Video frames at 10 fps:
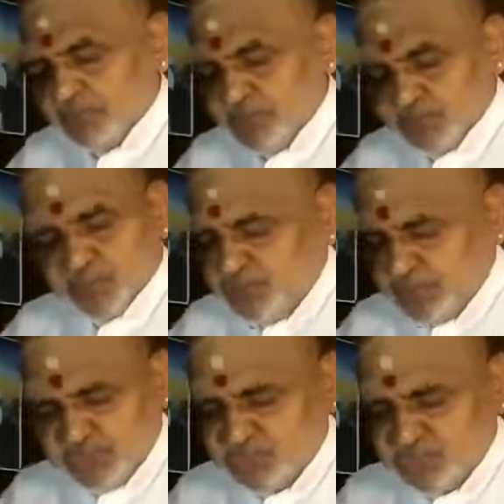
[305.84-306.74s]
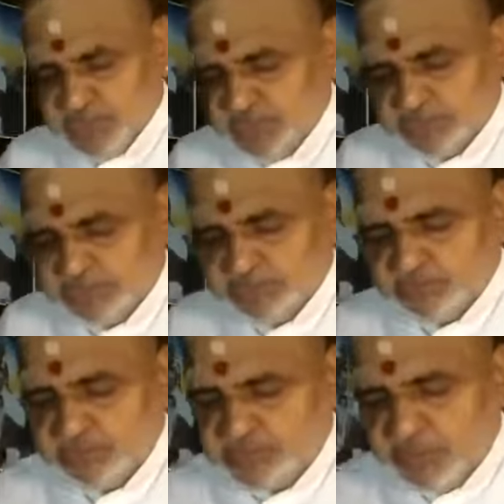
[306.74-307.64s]
chariot is the
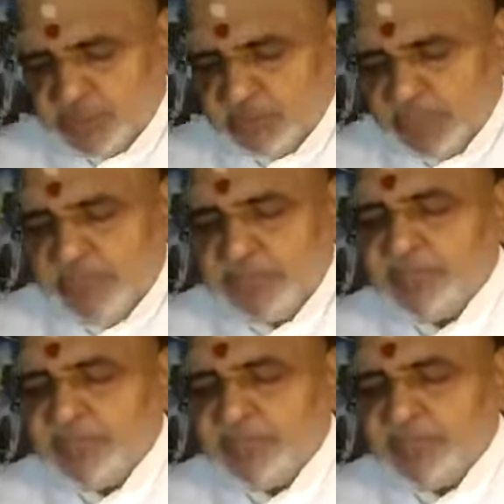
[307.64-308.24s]
family,